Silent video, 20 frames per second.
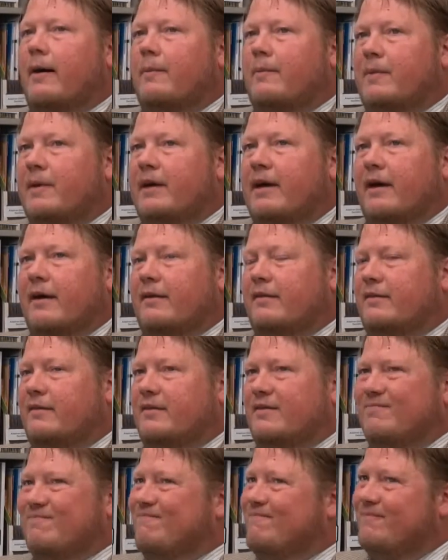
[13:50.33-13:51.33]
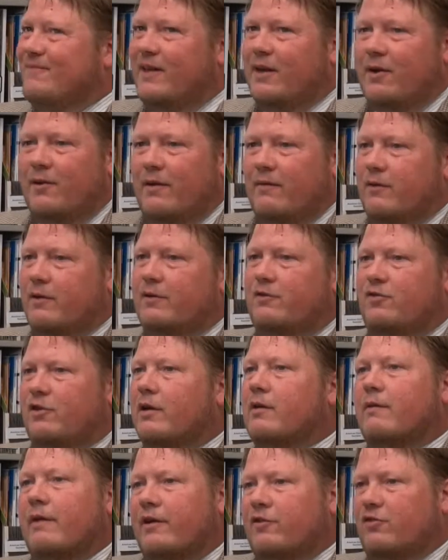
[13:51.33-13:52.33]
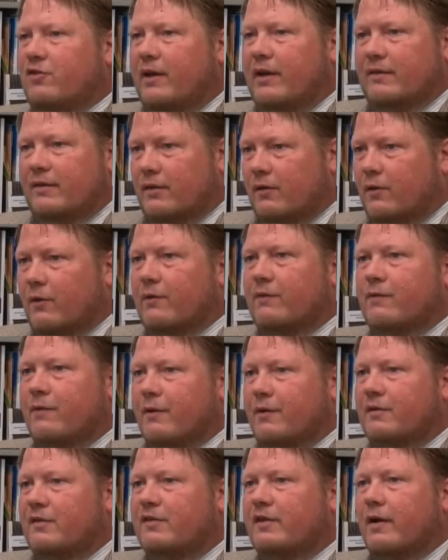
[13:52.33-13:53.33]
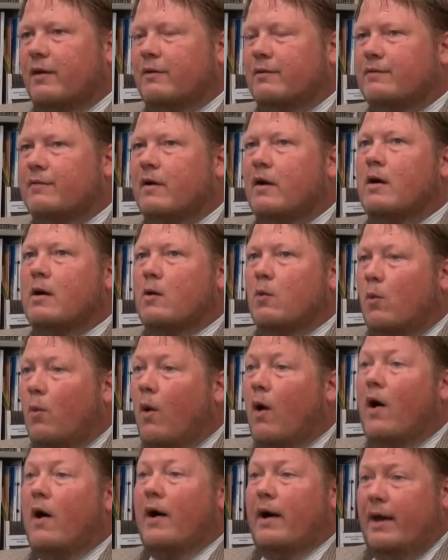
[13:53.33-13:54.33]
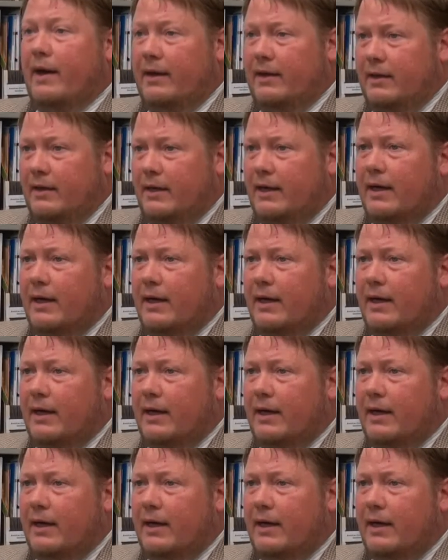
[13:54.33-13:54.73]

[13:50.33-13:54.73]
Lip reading: because, every generation has to learn for itself why